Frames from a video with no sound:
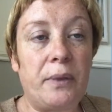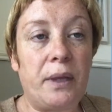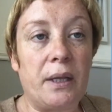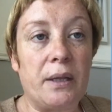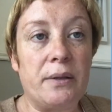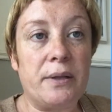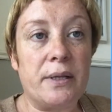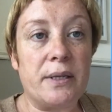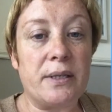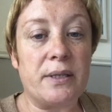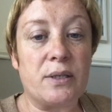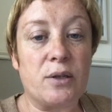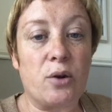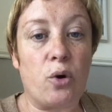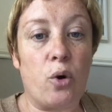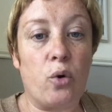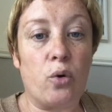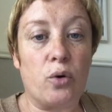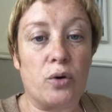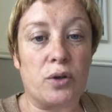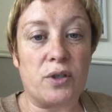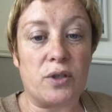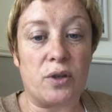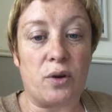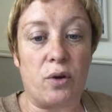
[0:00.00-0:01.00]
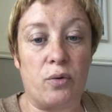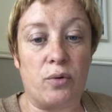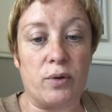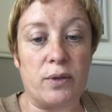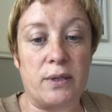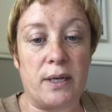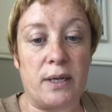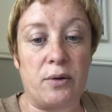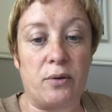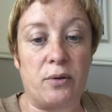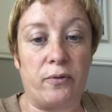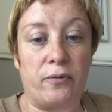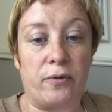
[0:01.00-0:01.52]
this course goes
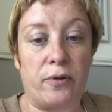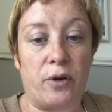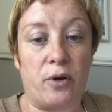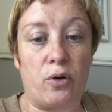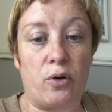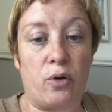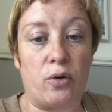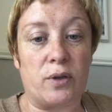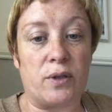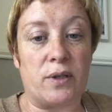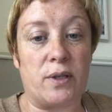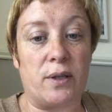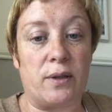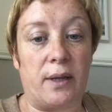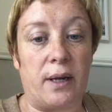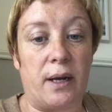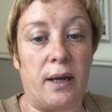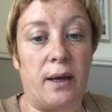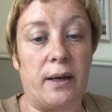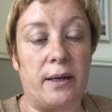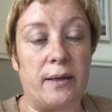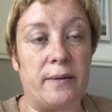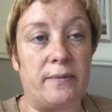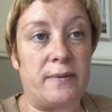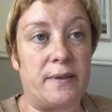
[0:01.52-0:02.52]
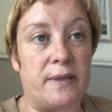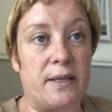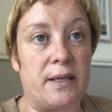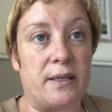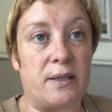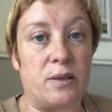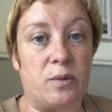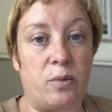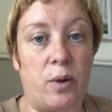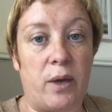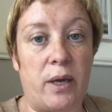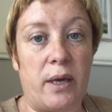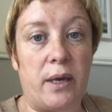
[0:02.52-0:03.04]
in over the course of the lives
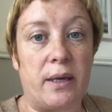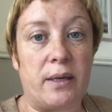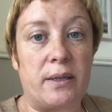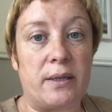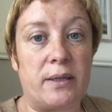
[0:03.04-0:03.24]
this week.